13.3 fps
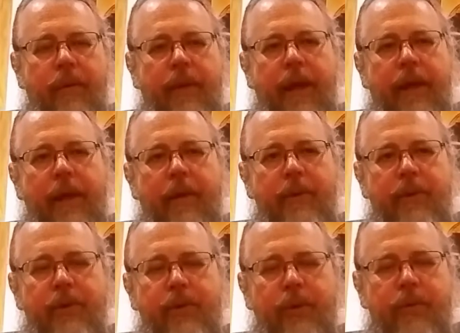that
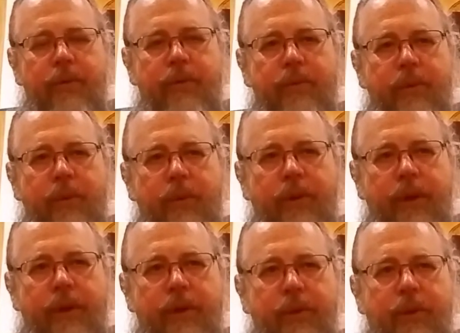happened in 1204.
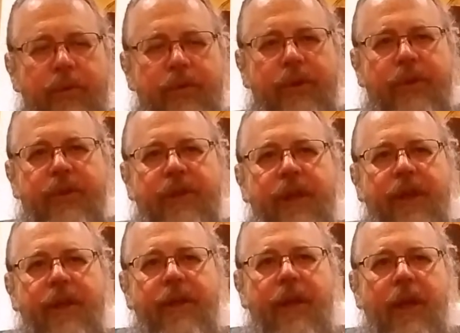Then in
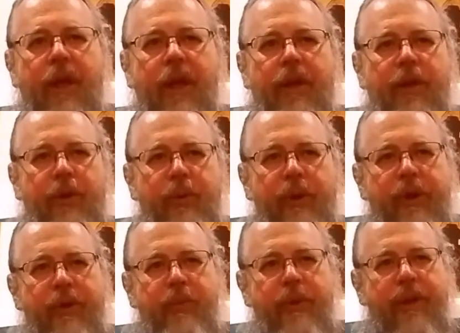1268, the
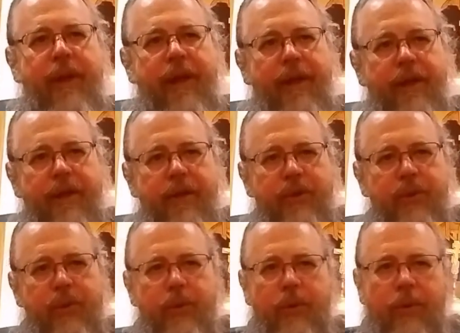Greeks regained
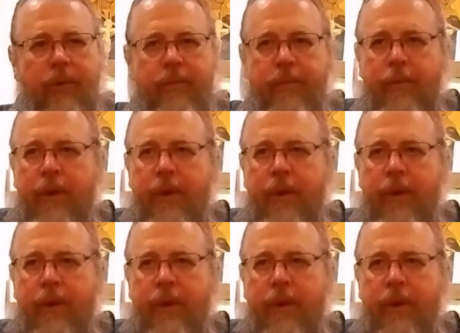control